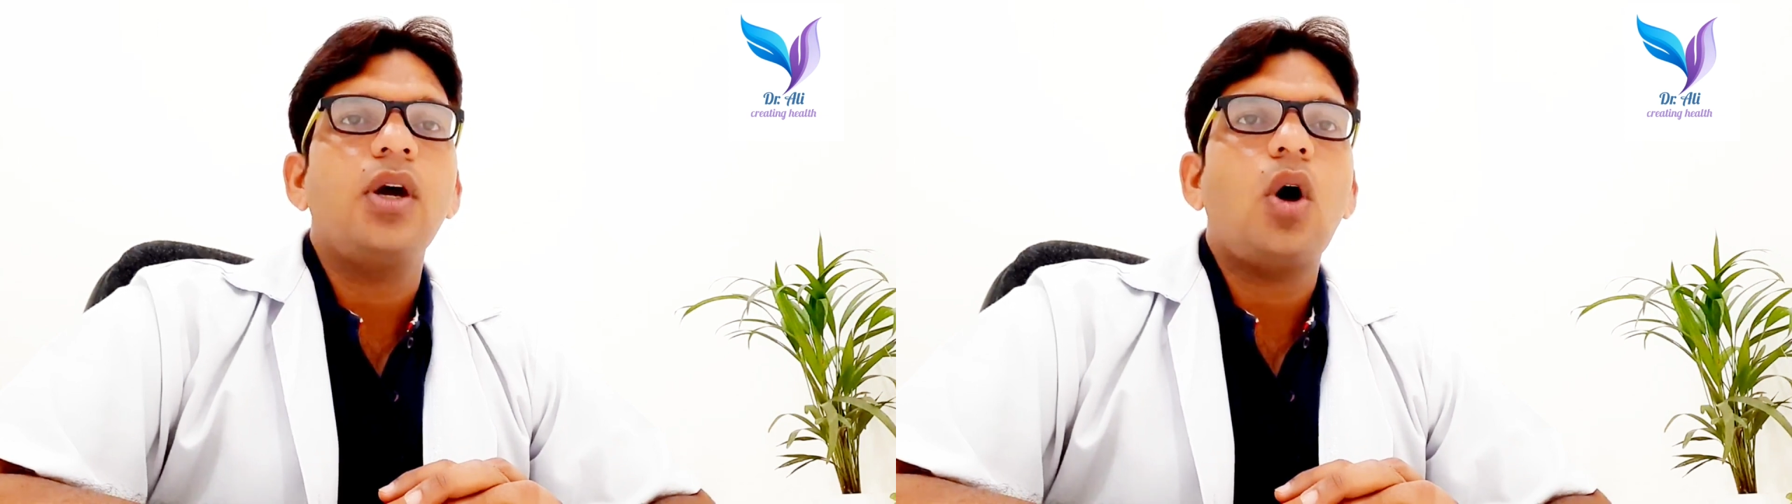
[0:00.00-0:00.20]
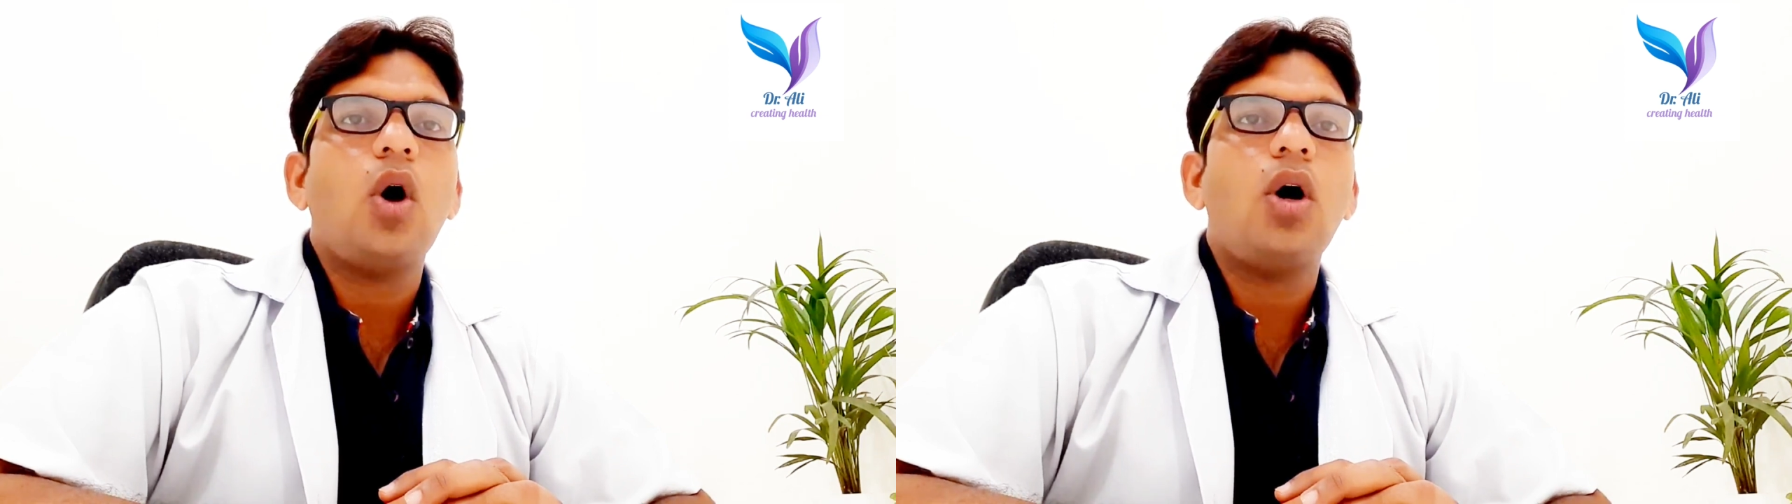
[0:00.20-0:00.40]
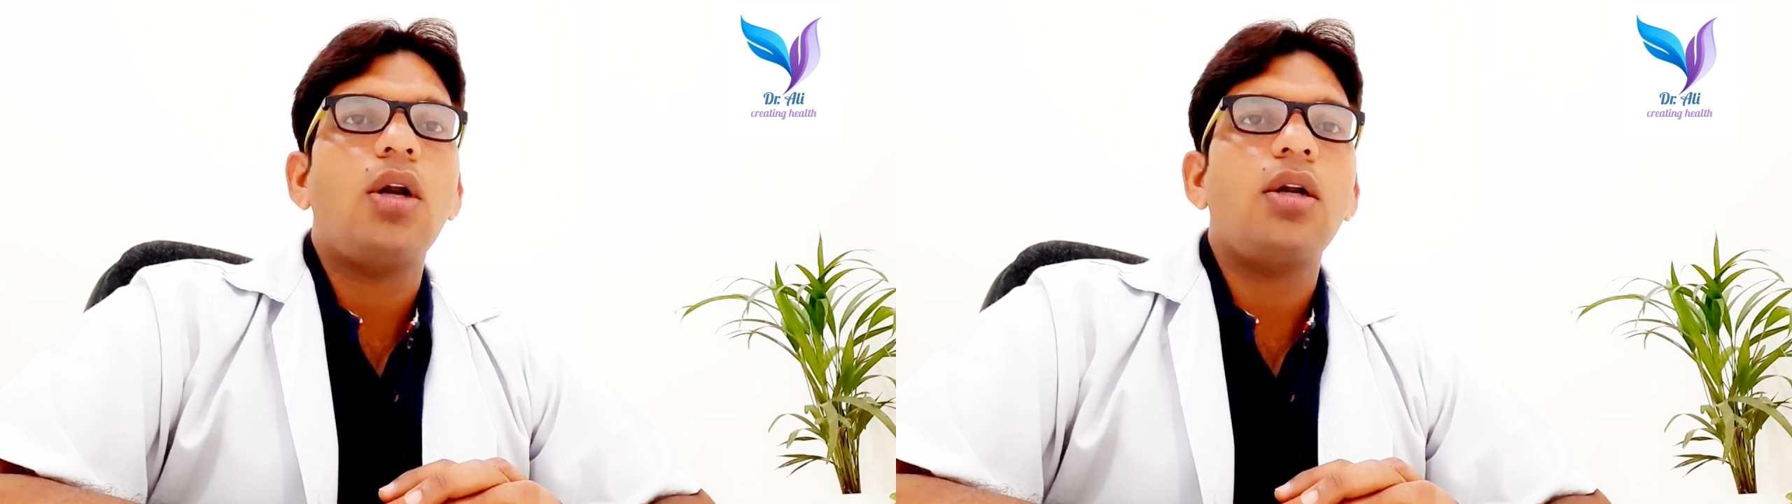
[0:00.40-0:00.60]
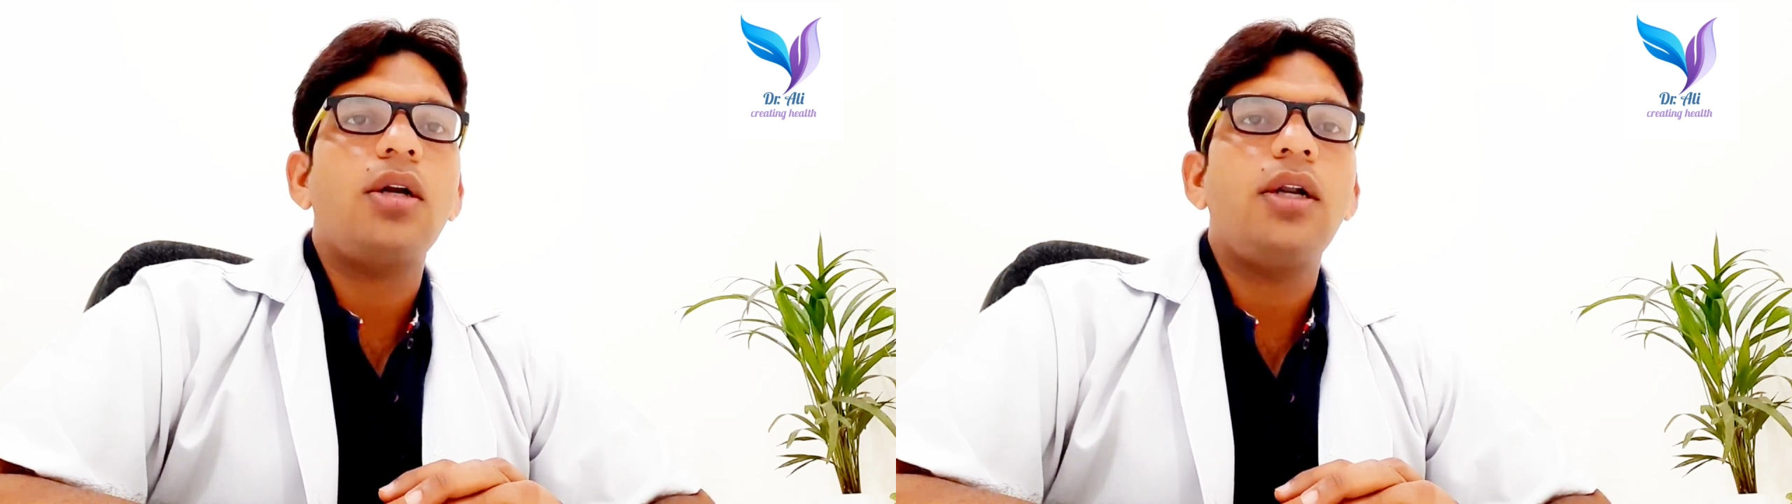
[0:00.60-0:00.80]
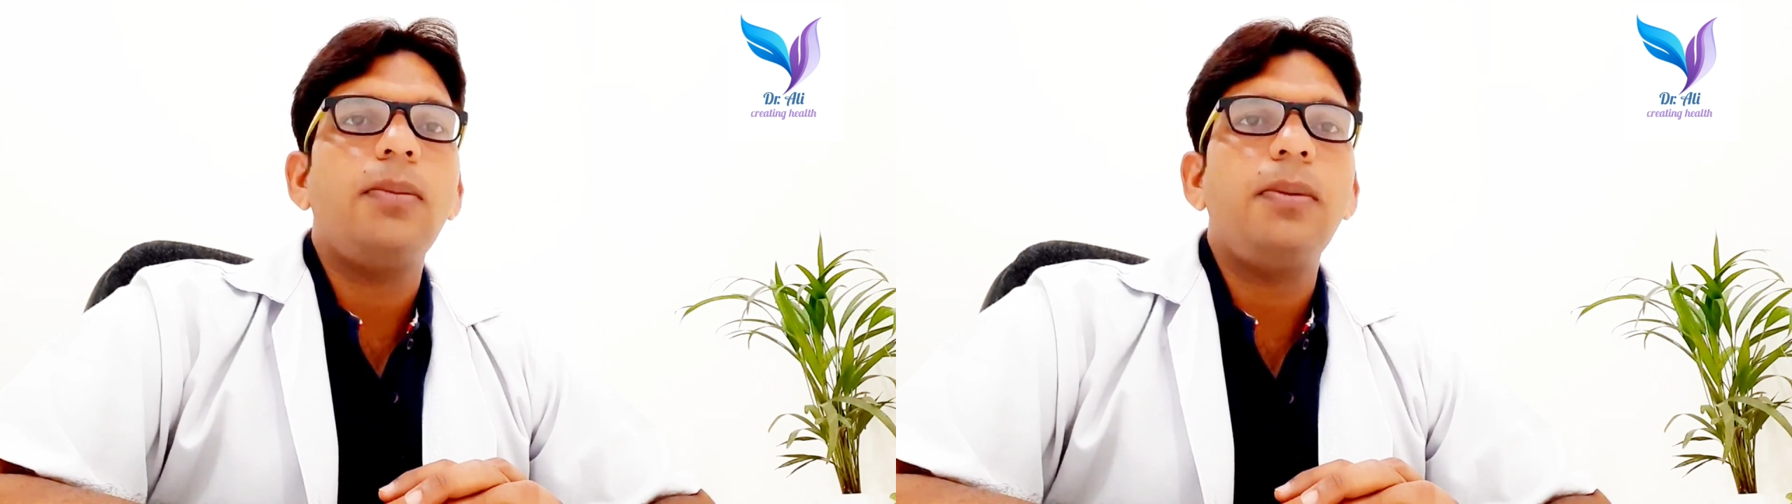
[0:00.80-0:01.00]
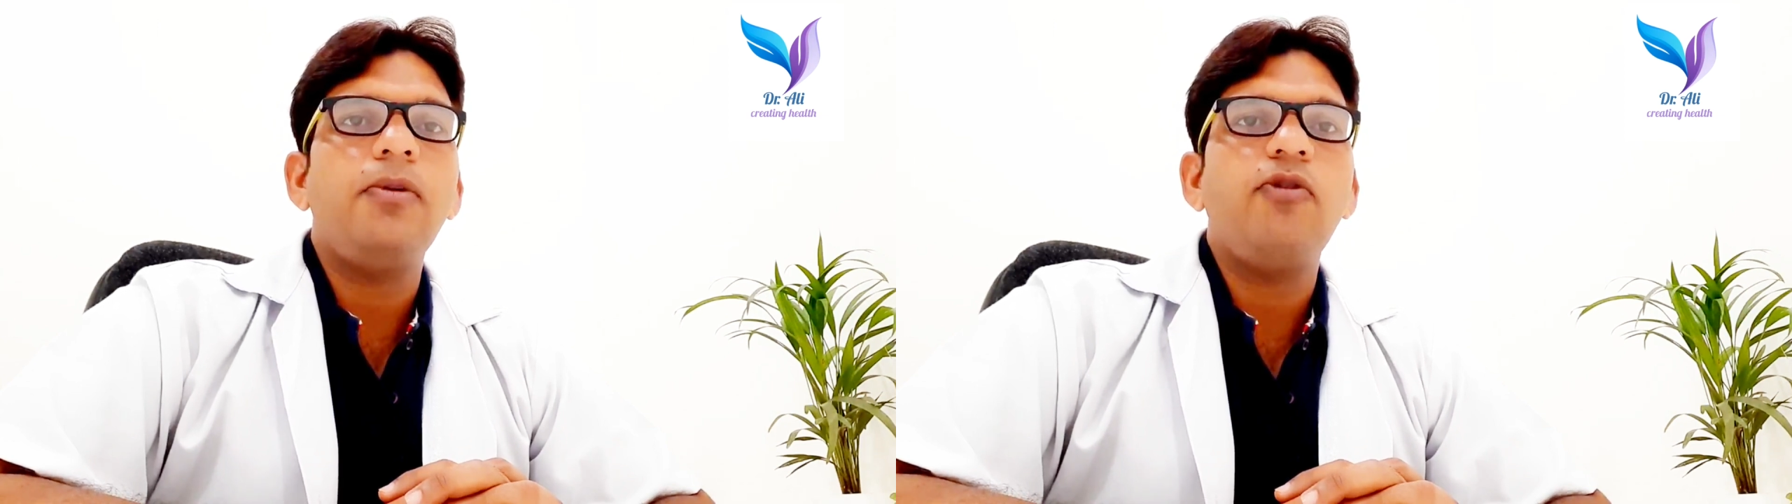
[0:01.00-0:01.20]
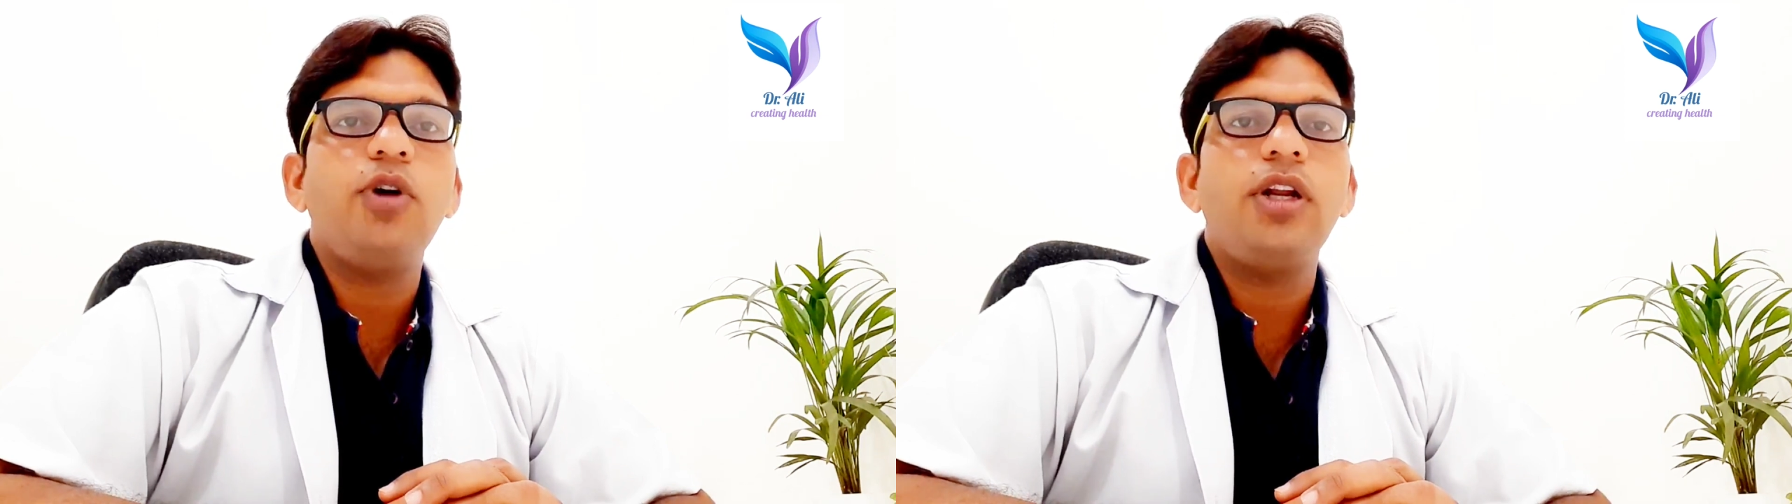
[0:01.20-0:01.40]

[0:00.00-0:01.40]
or DPP-4